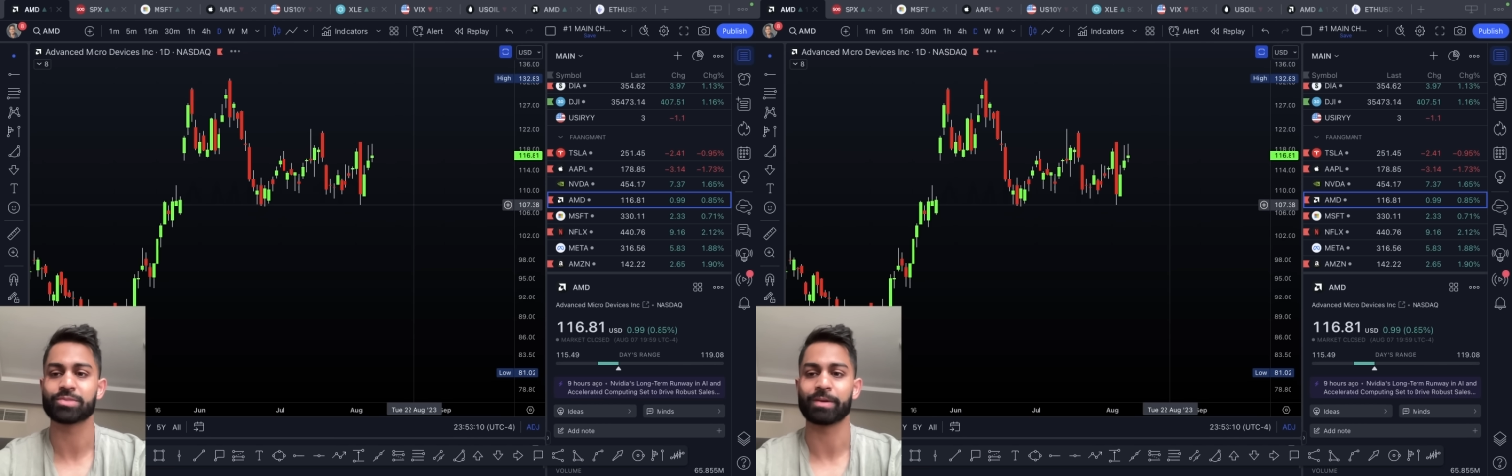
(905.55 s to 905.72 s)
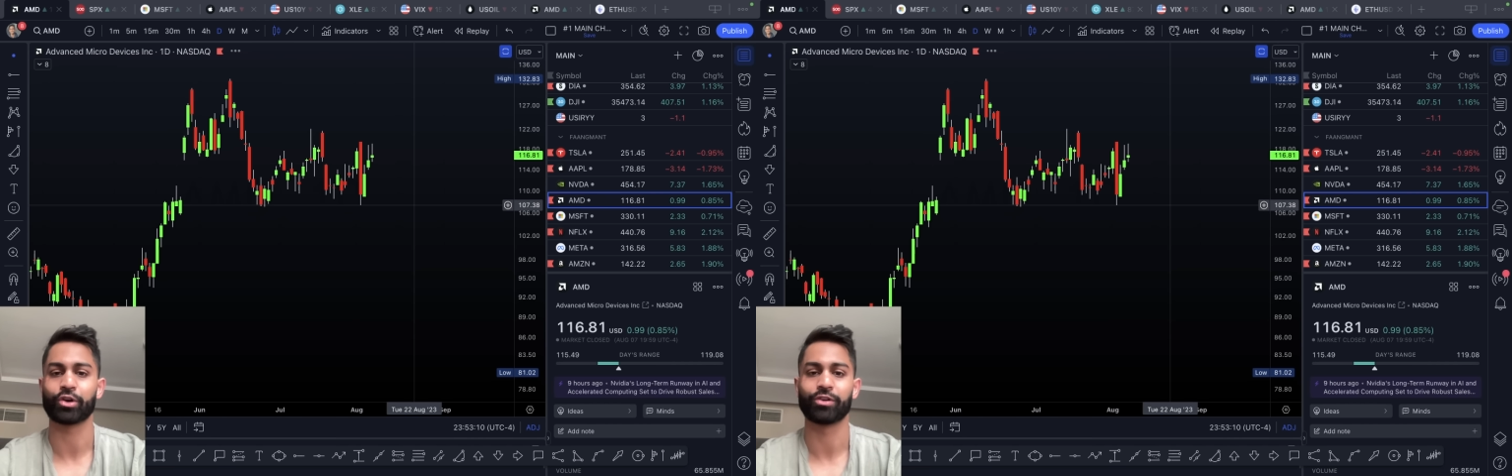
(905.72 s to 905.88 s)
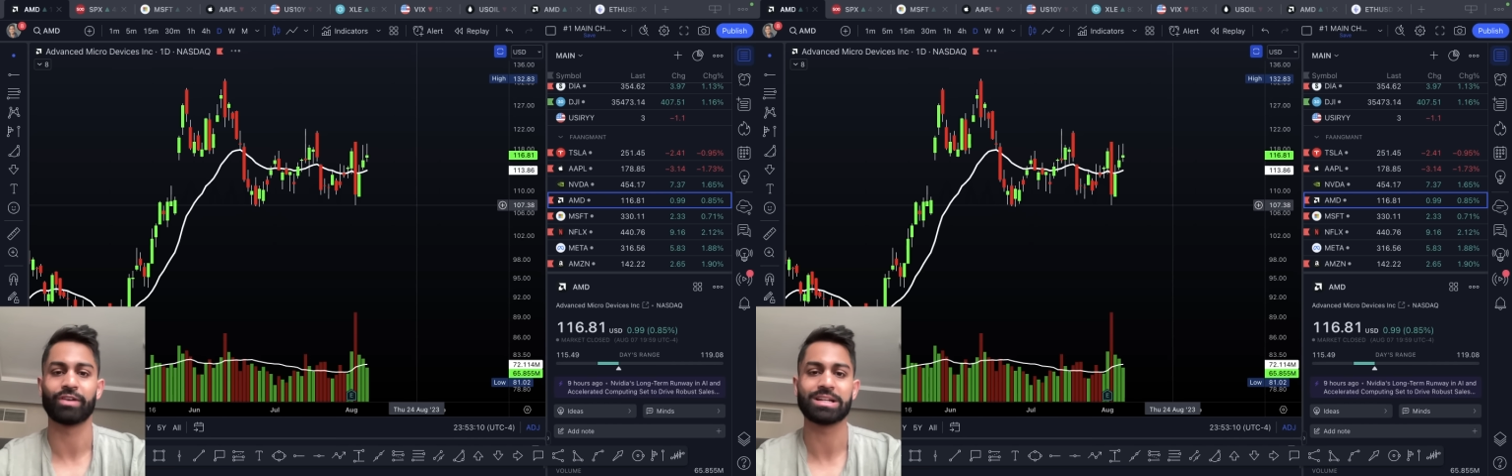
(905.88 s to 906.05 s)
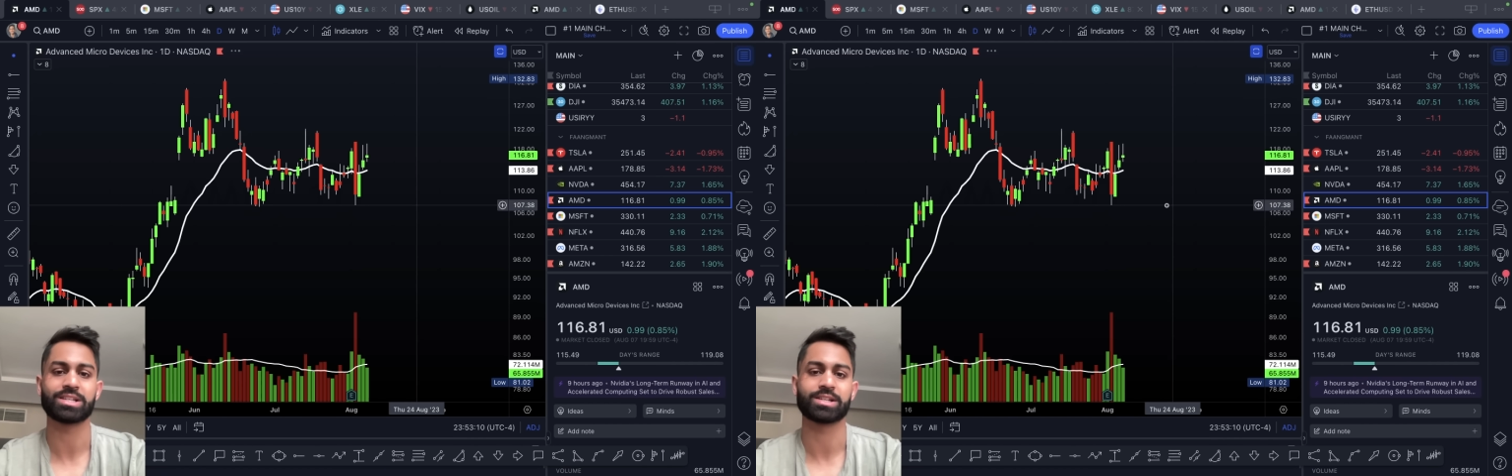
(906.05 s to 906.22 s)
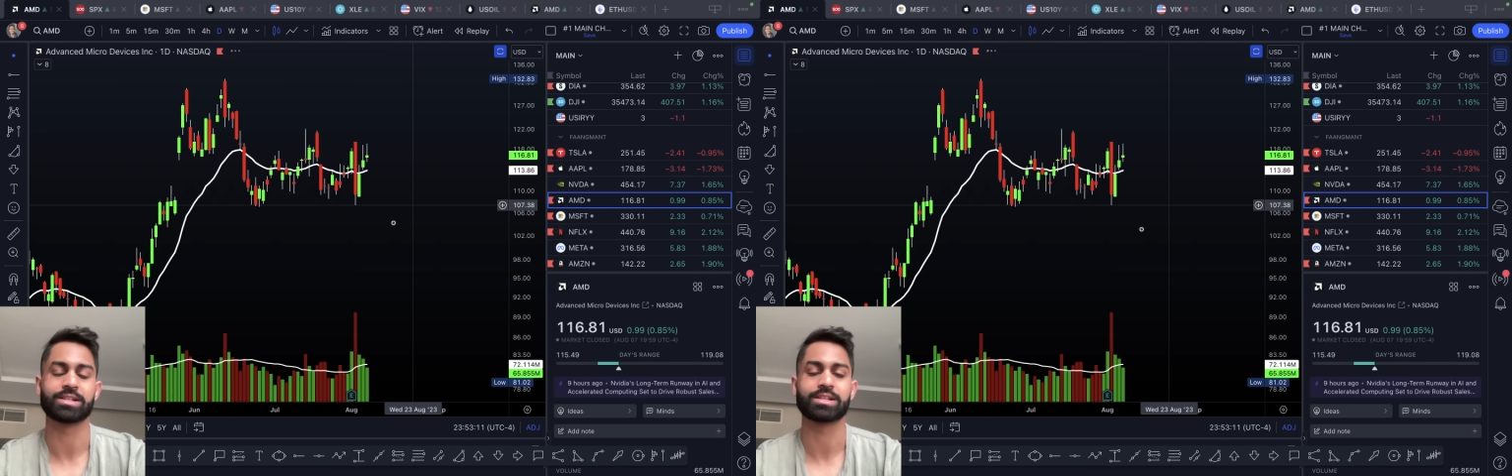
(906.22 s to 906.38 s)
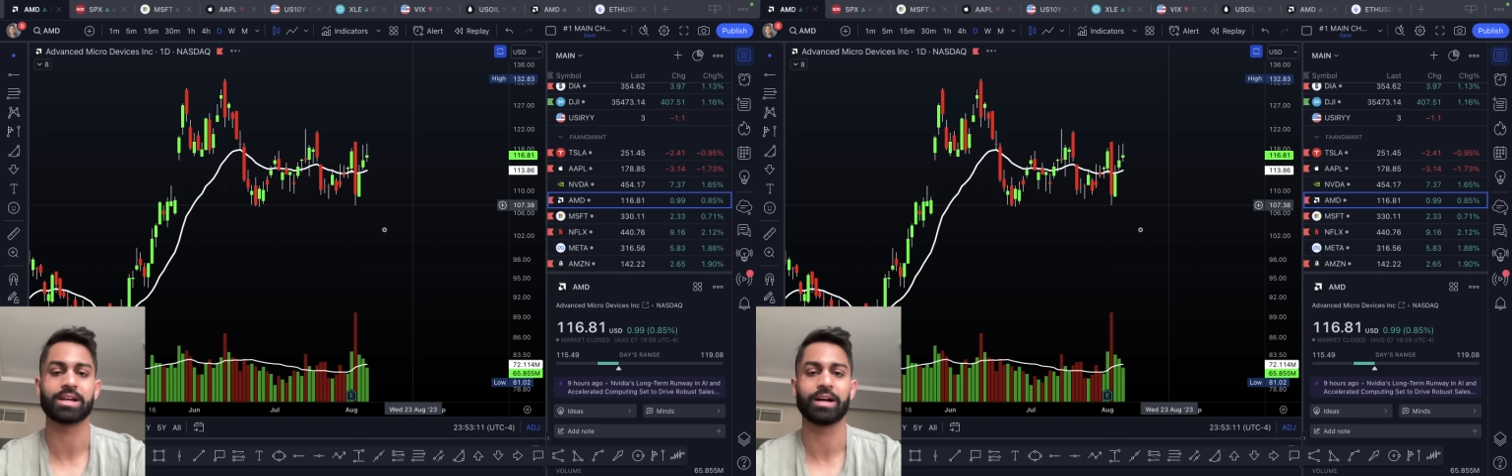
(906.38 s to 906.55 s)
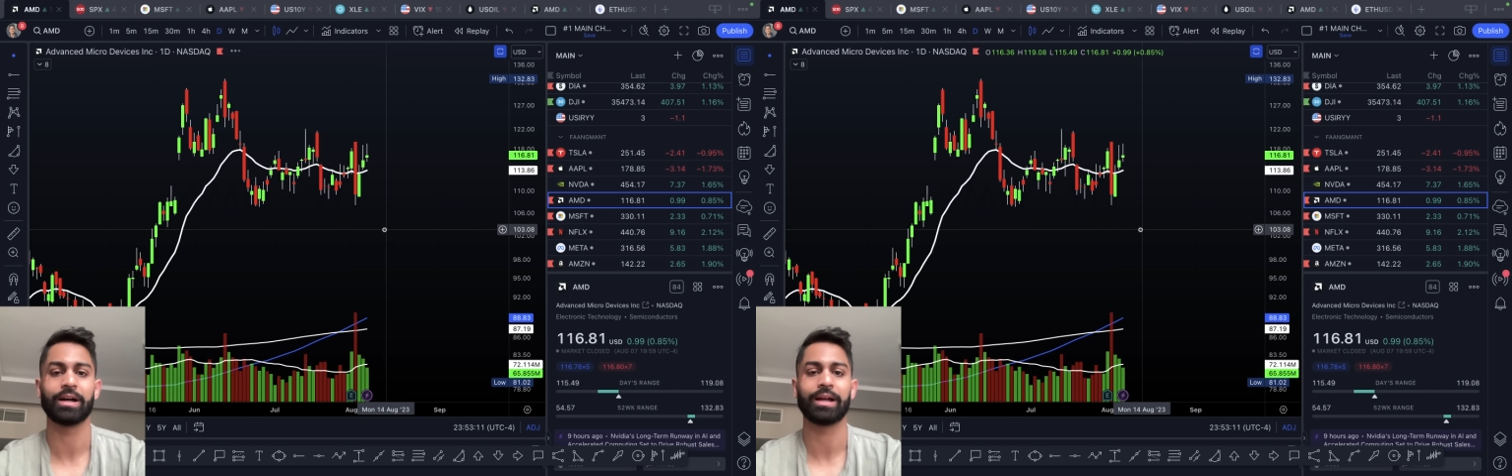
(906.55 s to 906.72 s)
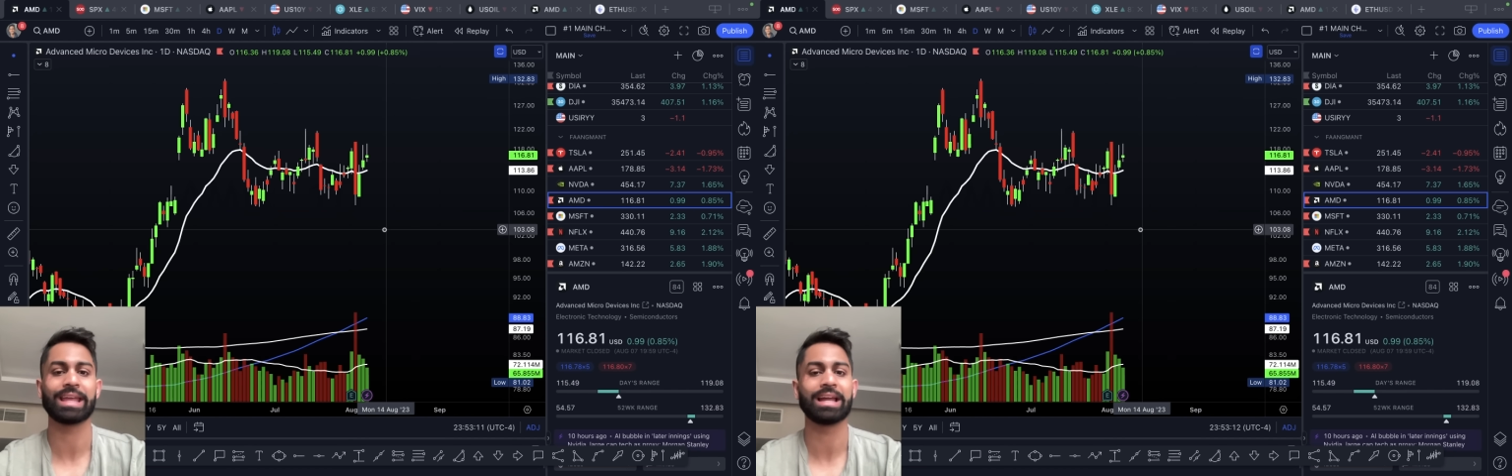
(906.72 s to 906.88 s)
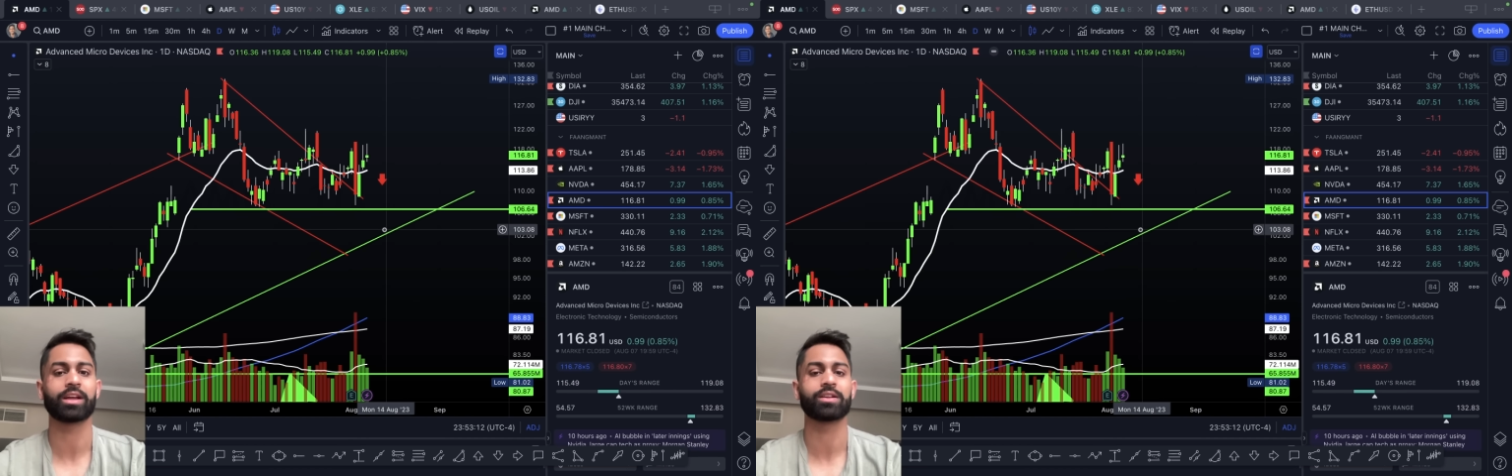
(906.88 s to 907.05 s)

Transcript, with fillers: Micro Devices, uh, again,